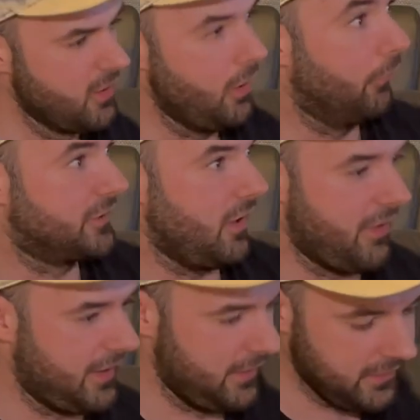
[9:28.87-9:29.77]
obviously I've
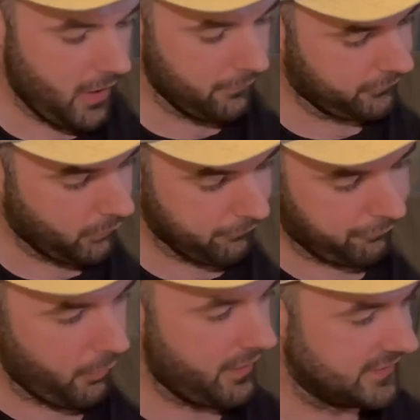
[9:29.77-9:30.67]
had it, you know, I've gone
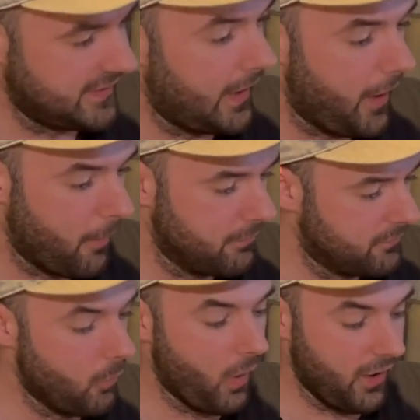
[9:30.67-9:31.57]
through it and set it up
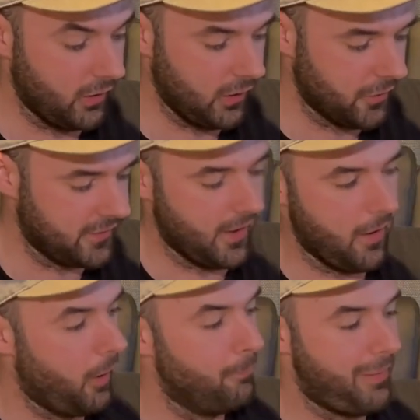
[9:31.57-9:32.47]
the way I like
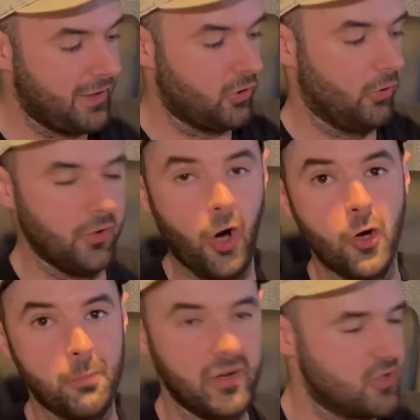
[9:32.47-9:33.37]
it. I'm back on
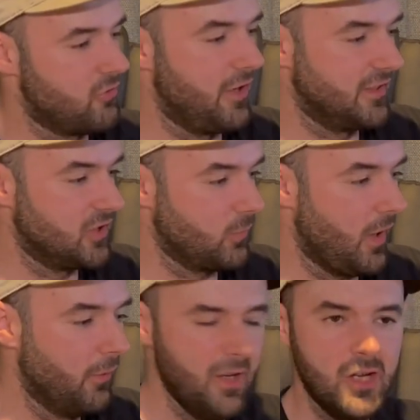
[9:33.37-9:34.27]
hybrid strings as well.